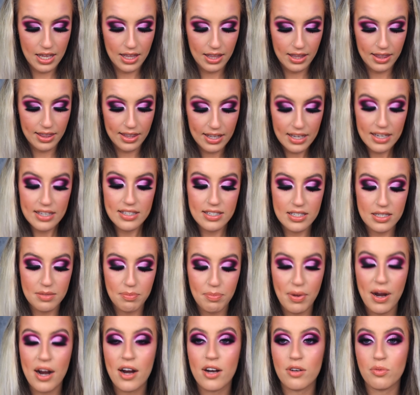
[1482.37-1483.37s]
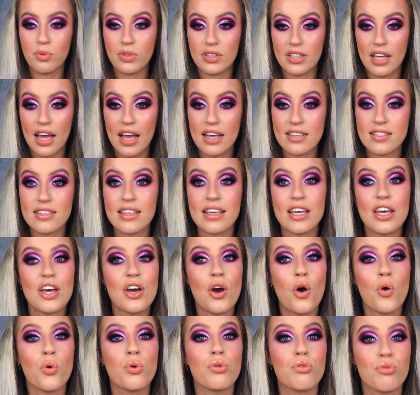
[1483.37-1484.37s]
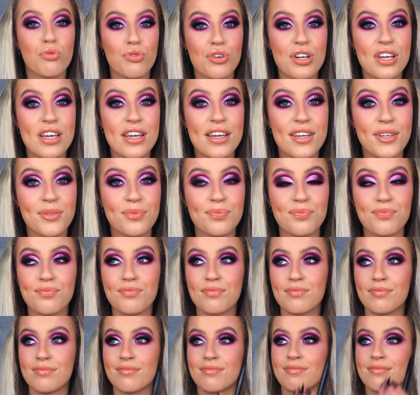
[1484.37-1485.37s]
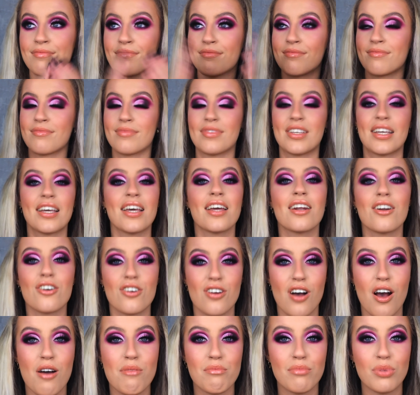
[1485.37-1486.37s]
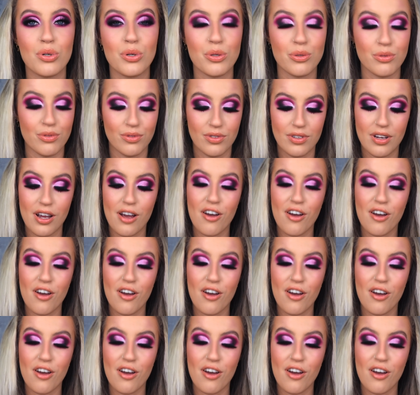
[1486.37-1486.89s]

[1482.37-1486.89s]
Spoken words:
This paired with the SK03, killer combo.